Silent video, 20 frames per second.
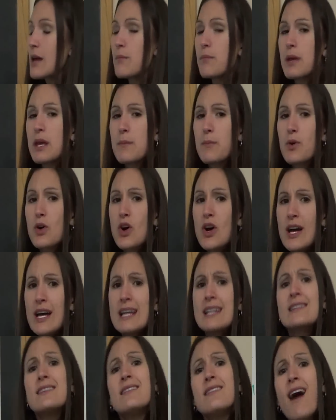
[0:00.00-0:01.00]
and
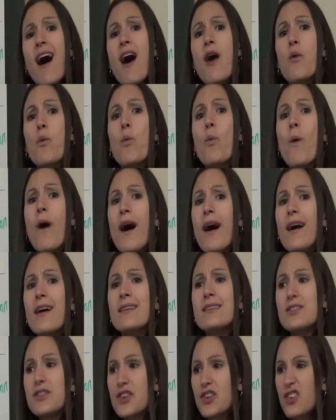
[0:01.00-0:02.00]
people did not
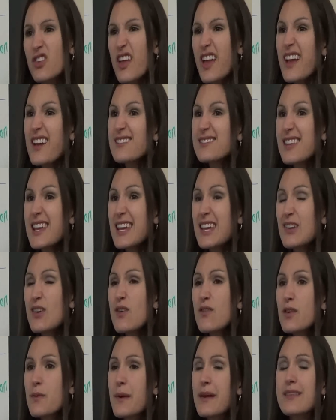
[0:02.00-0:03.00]
want their land taken
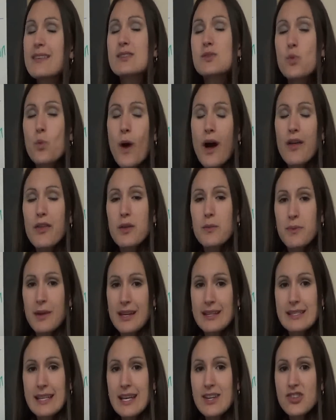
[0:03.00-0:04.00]
over by these wealthy
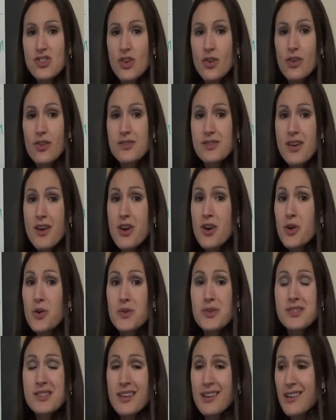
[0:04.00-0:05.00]
plantation owners who
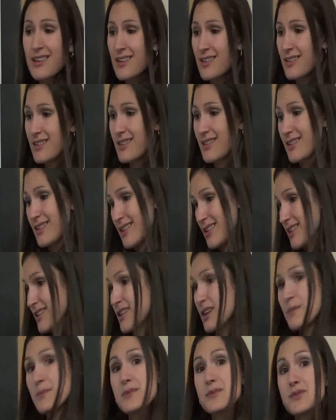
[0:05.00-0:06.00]
were just going to
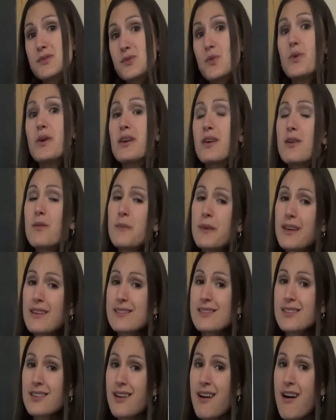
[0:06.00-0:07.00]
eat up the soil
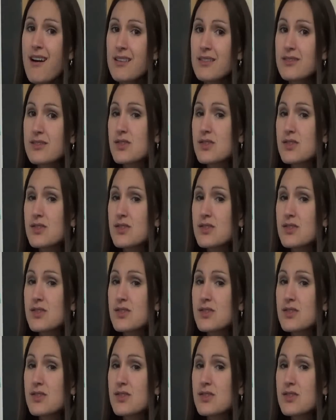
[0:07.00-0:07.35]
because the cotton